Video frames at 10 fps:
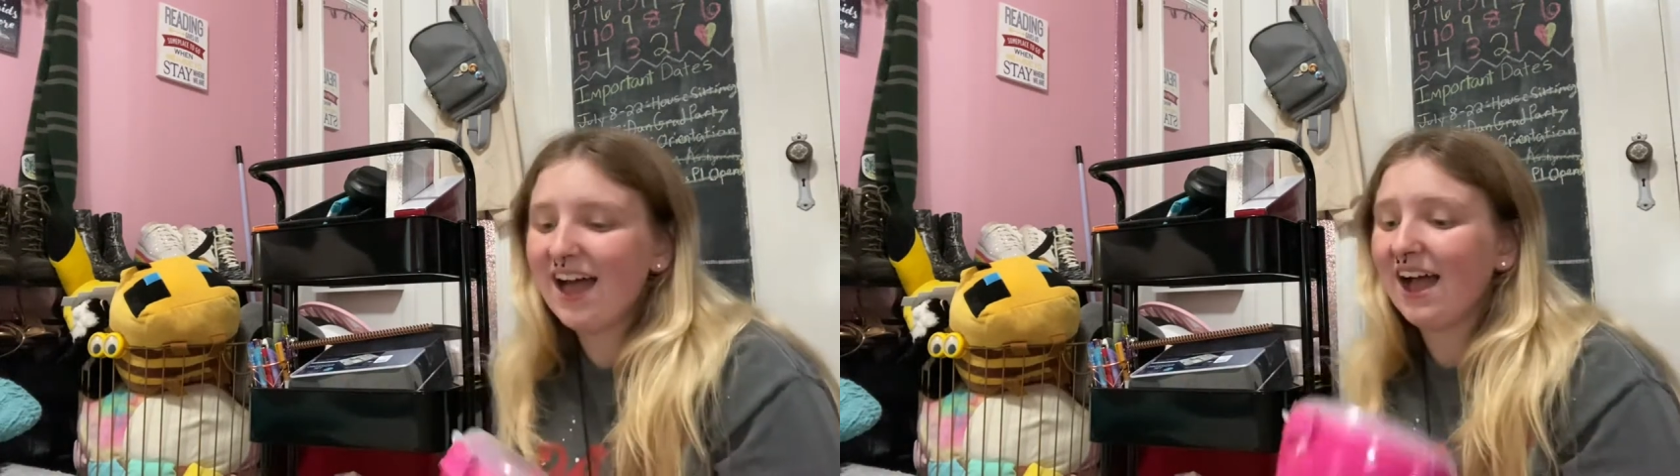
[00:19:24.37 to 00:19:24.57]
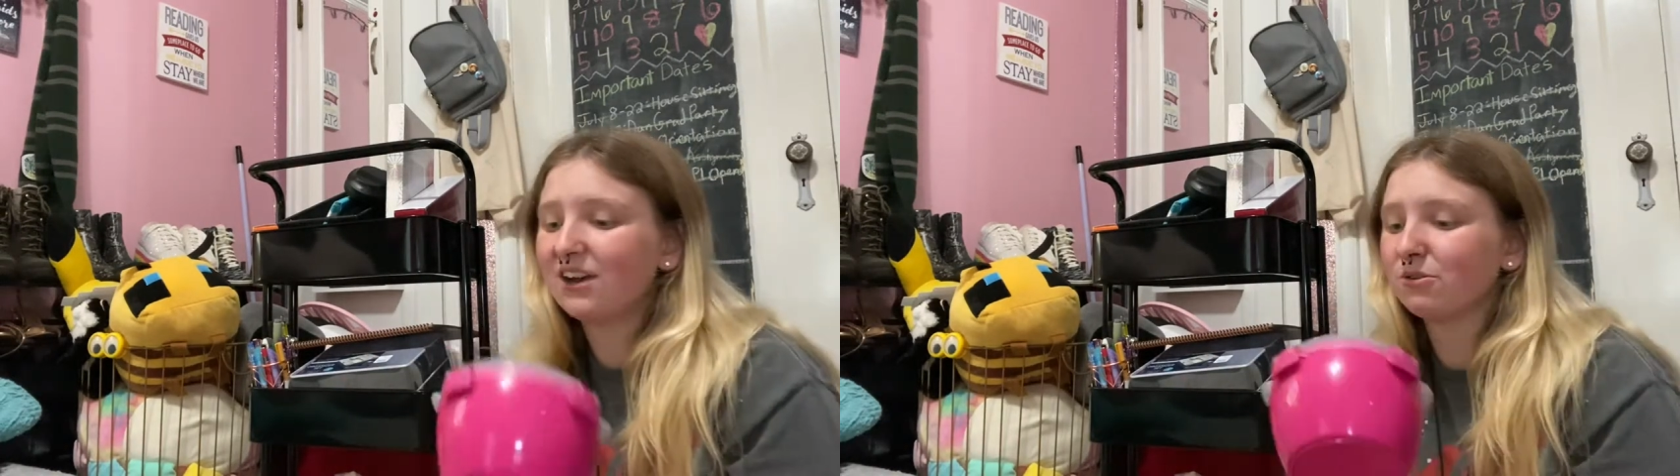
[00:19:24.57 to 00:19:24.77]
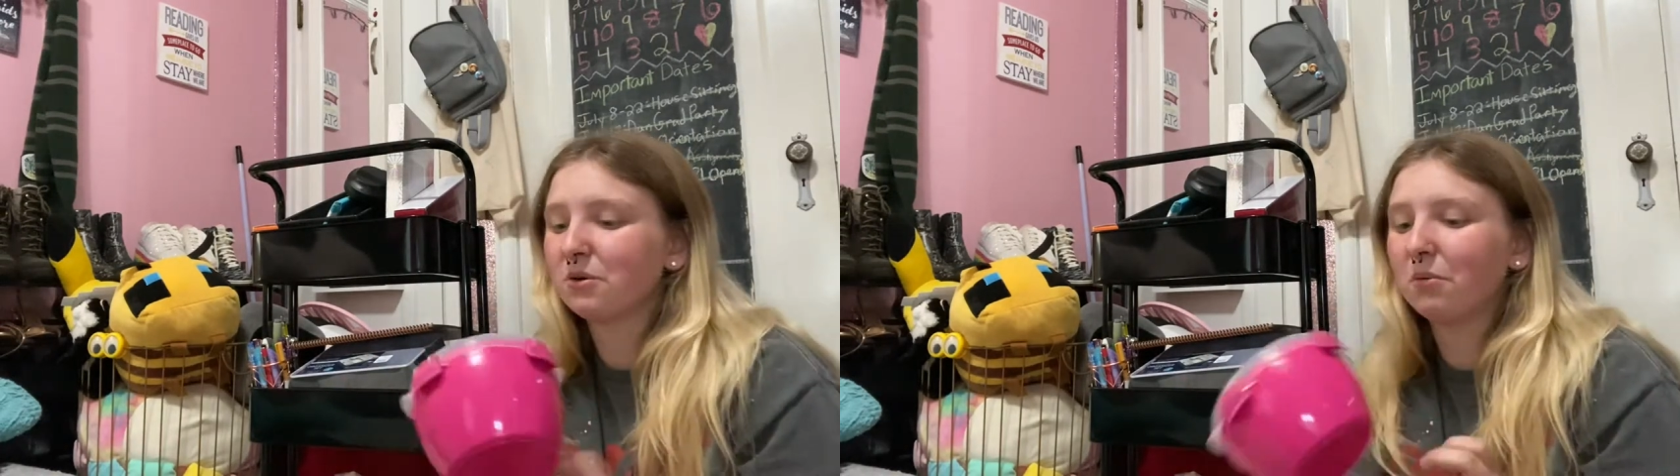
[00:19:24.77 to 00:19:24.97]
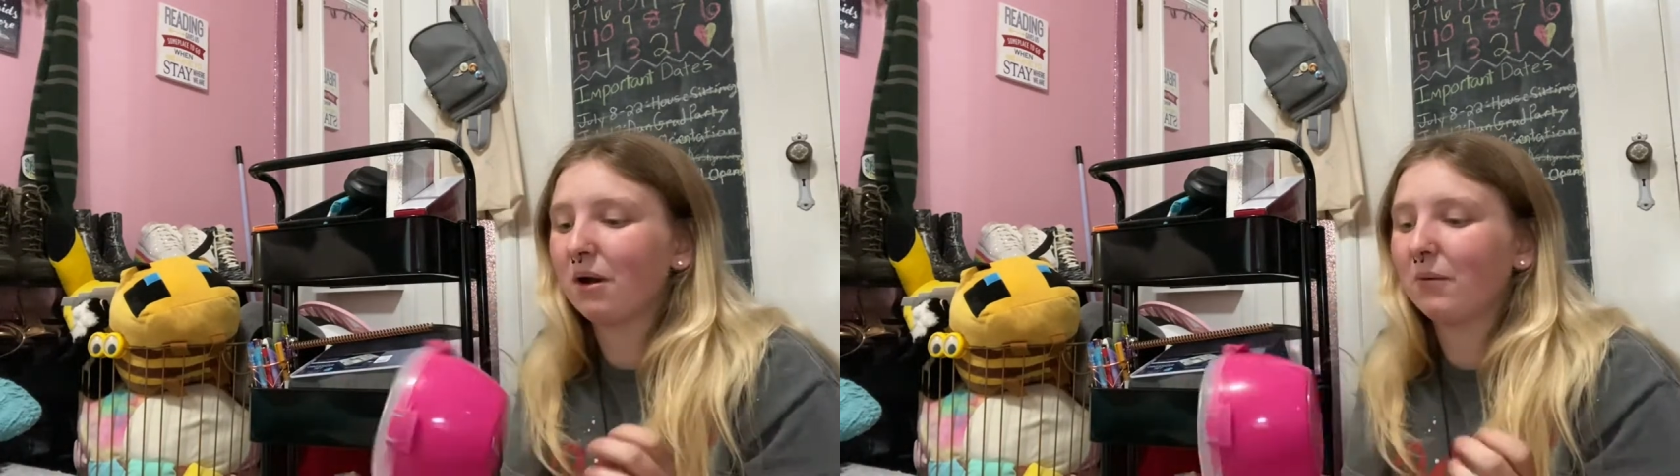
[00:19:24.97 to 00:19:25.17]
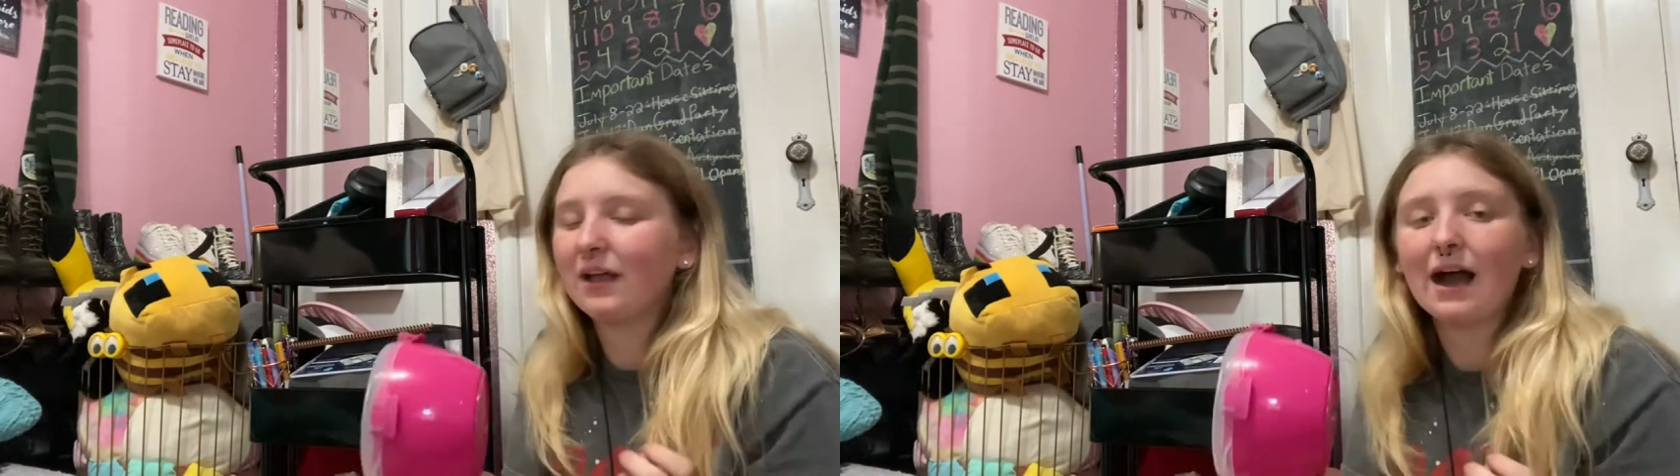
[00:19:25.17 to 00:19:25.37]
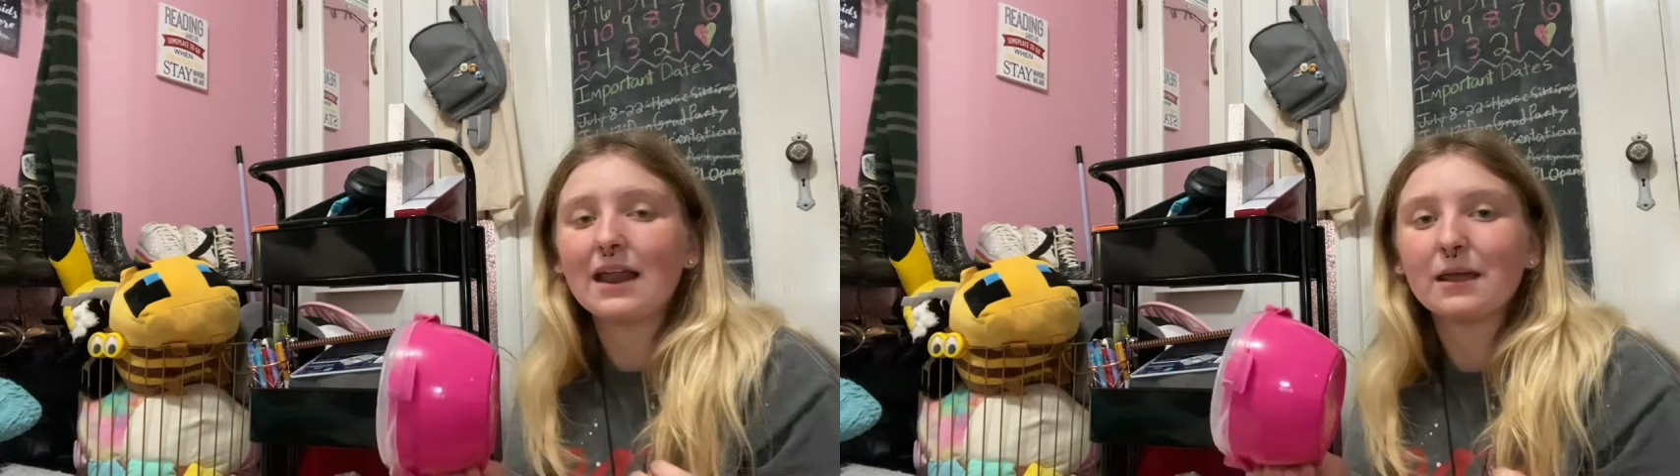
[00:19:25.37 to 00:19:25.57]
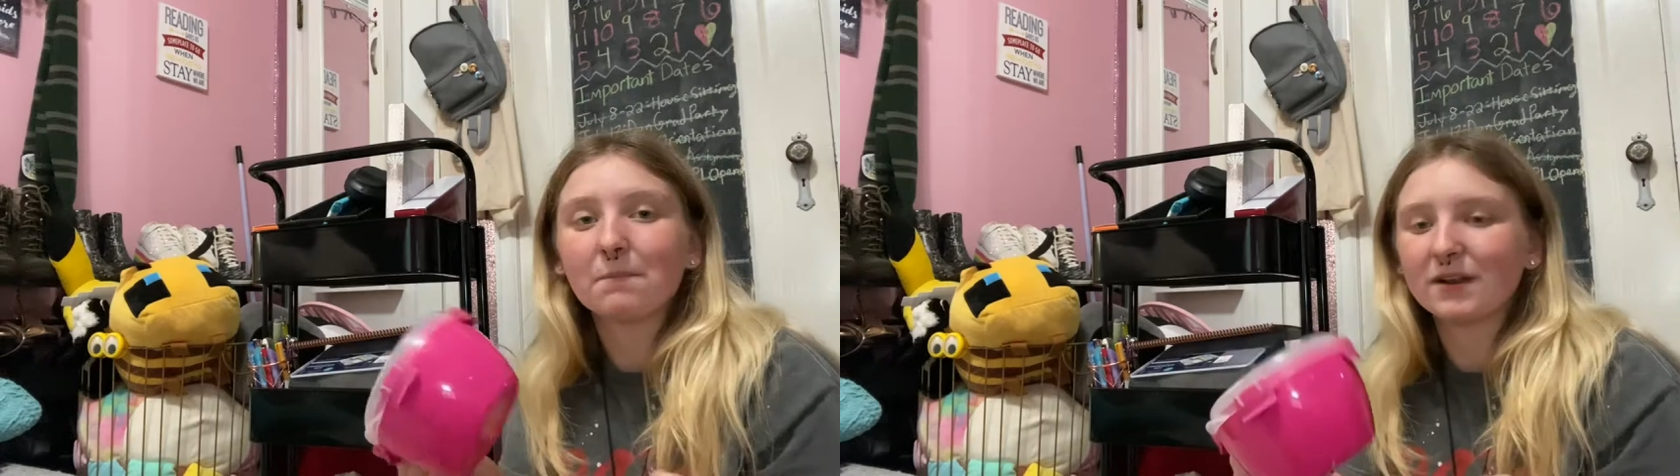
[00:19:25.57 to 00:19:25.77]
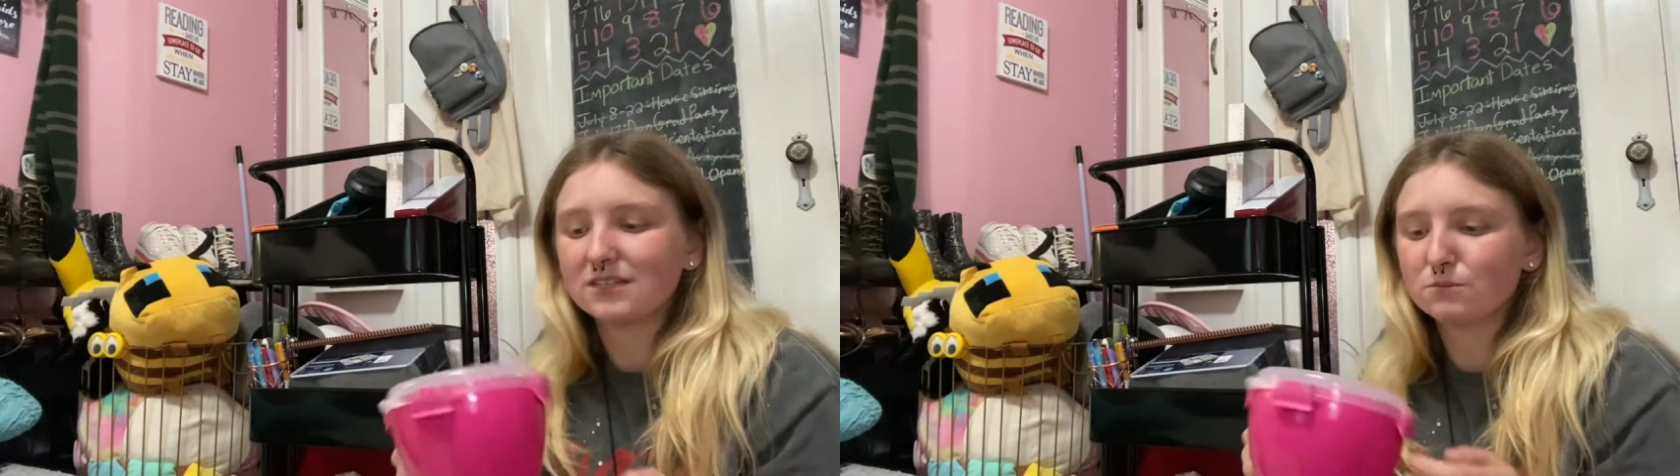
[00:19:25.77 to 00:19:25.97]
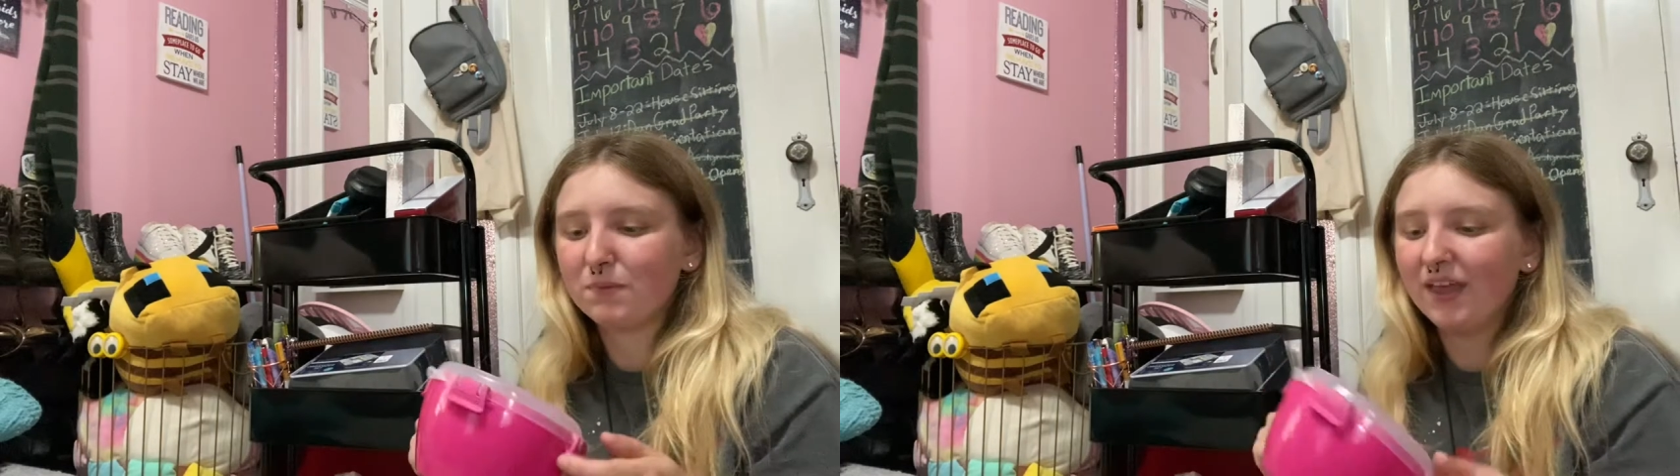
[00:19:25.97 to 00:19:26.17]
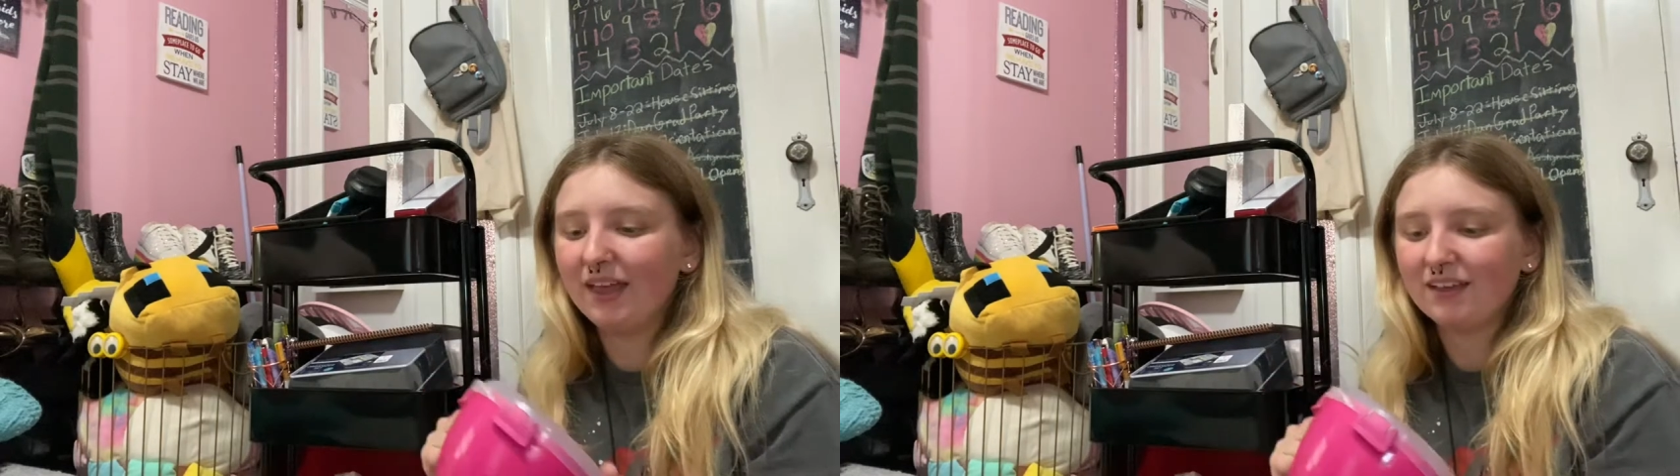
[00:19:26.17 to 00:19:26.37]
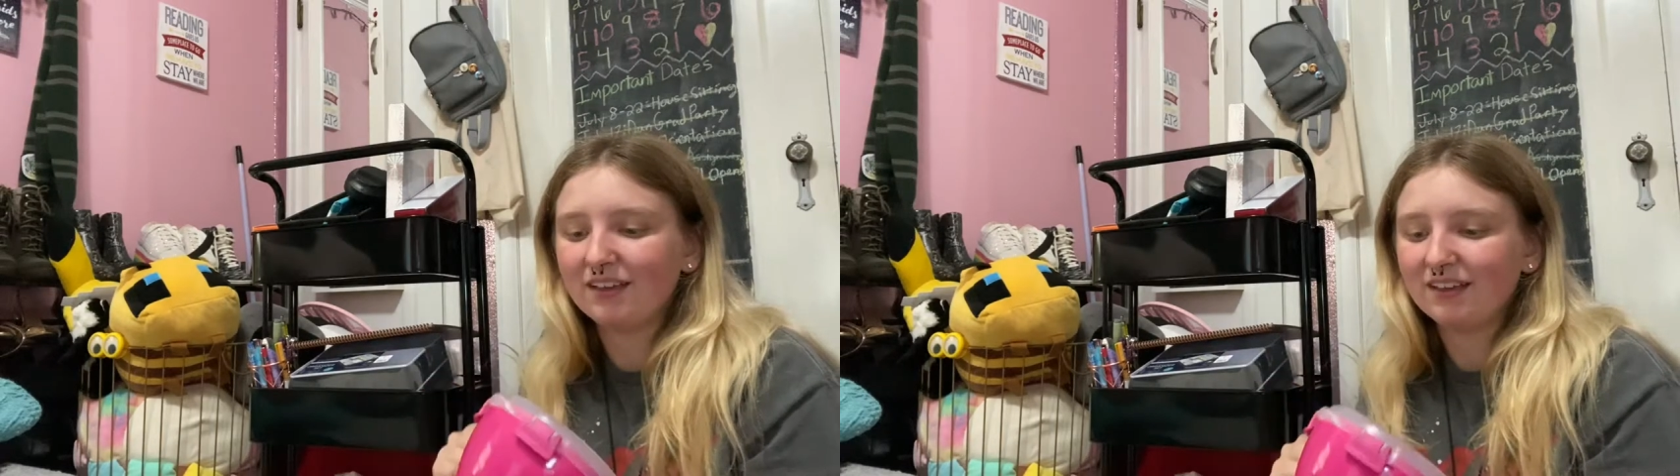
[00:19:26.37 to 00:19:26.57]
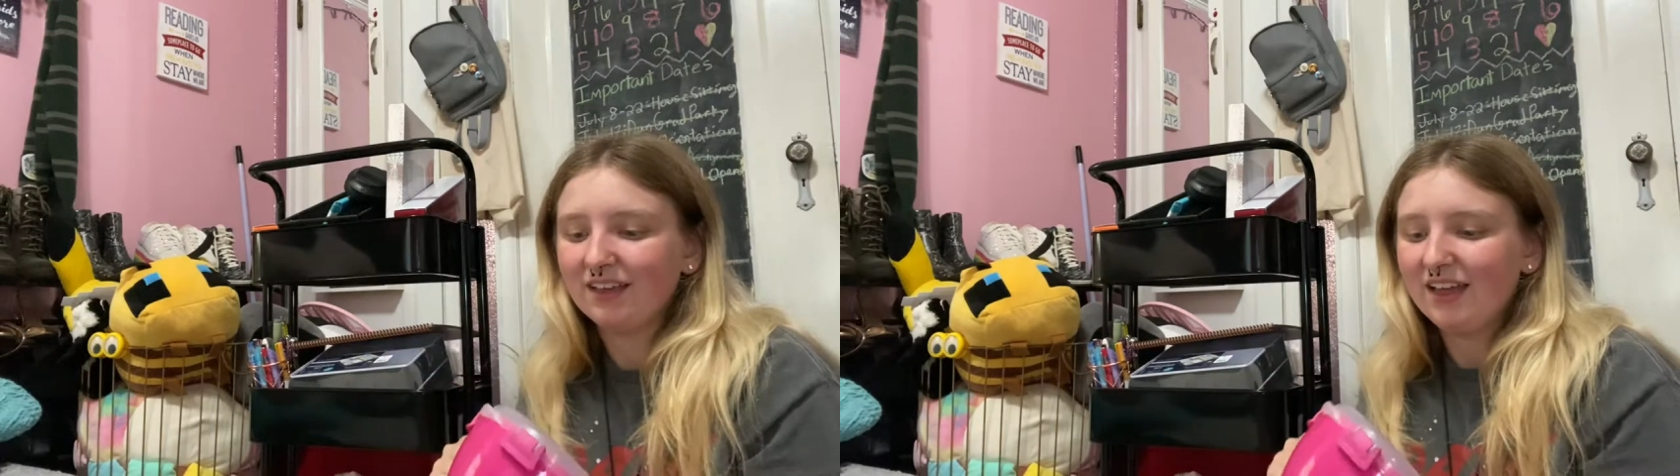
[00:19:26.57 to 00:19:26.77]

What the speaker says: I don't know where we got it, but it's pink